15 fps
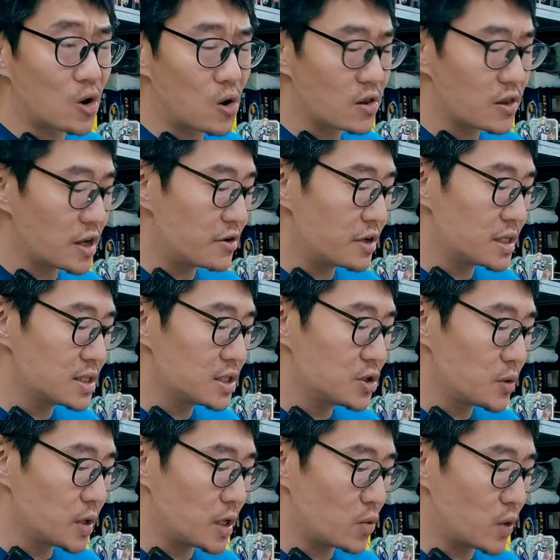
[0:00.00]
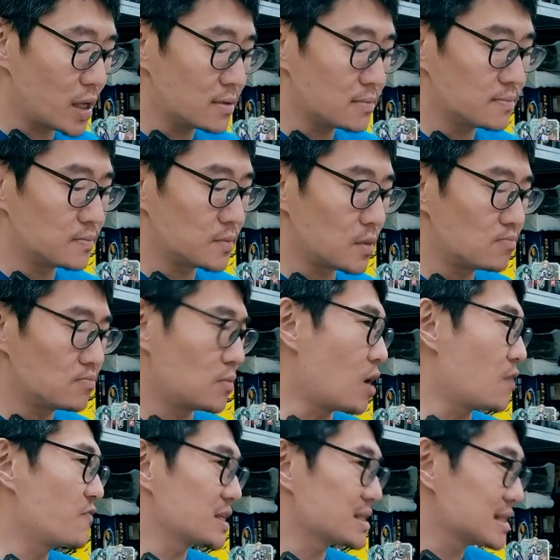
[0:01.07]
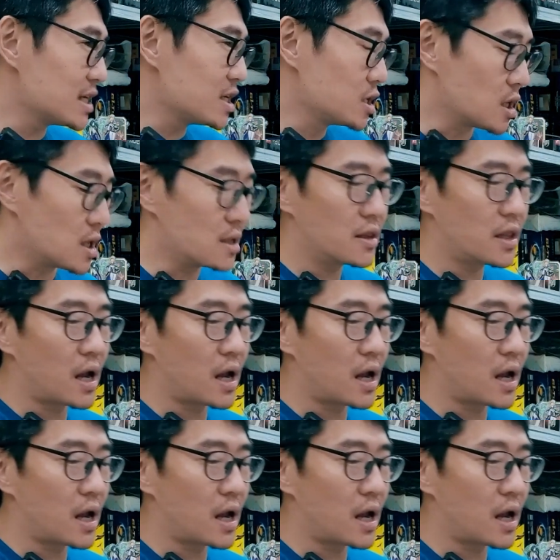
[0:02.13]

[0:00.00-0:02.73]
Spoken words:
all there is to it? Well, obviously not.